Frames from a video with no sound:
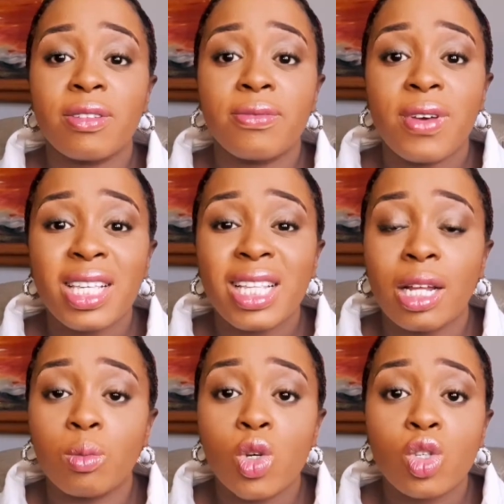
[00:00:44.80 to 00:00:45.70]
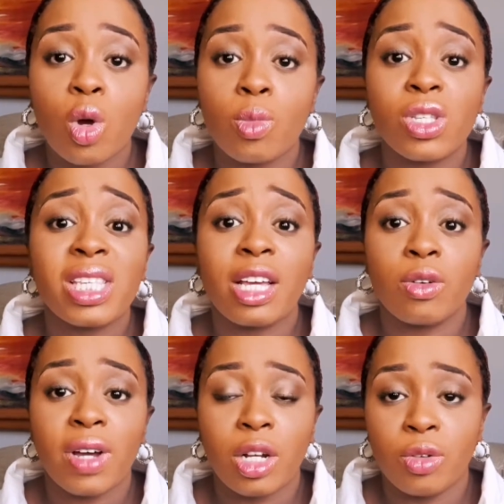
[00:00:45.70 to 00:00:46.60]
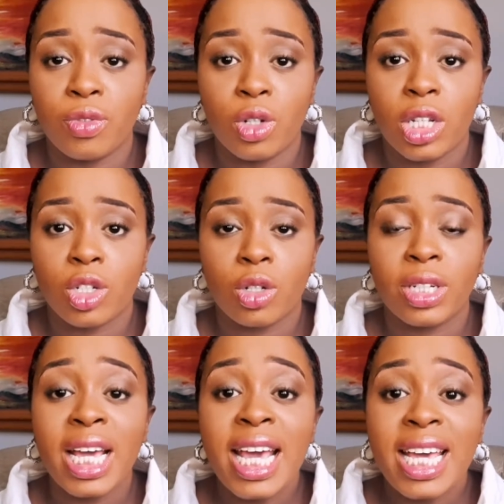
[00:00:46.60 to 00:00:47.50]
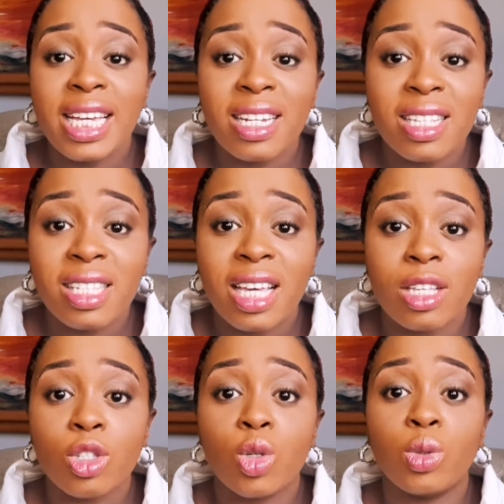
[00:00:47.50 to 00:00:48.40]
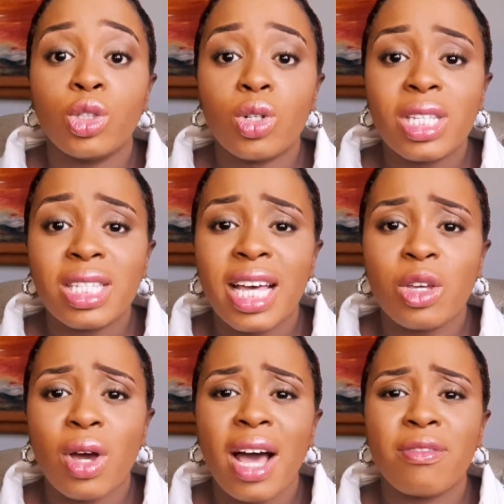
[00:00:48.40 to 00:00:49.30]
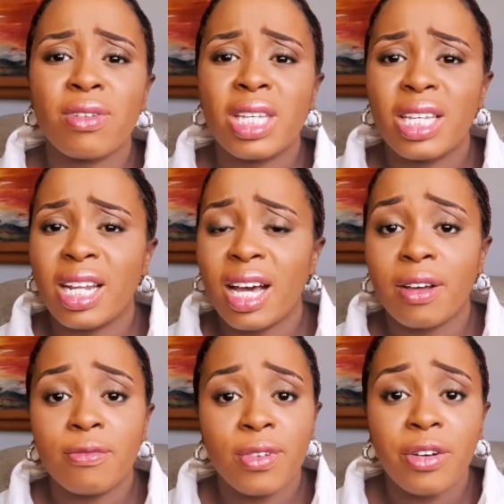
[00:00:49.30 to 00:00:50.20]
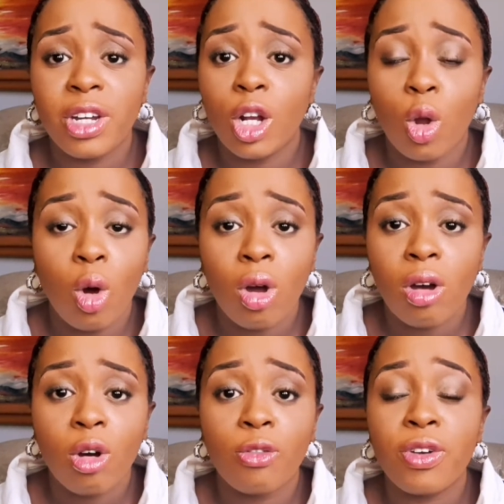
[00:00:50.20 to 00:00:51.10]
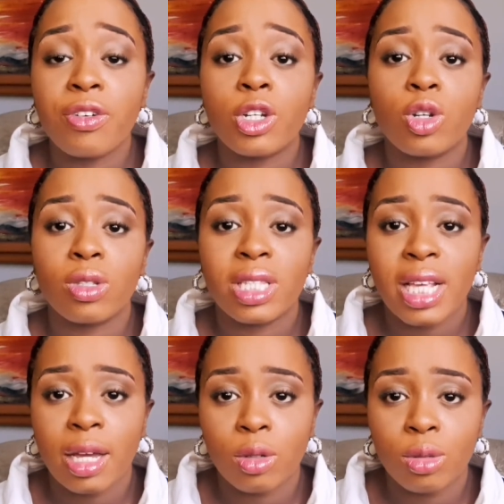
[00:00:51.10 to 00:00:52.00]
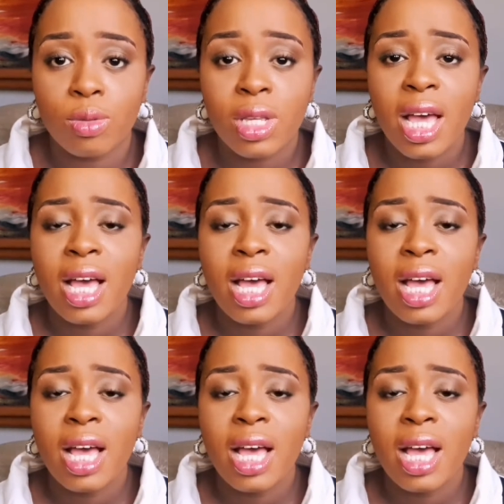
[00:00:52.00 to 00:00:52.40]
is the first and most common sign of anovulation. In this case, you will notice that you have either very long or very short cycles.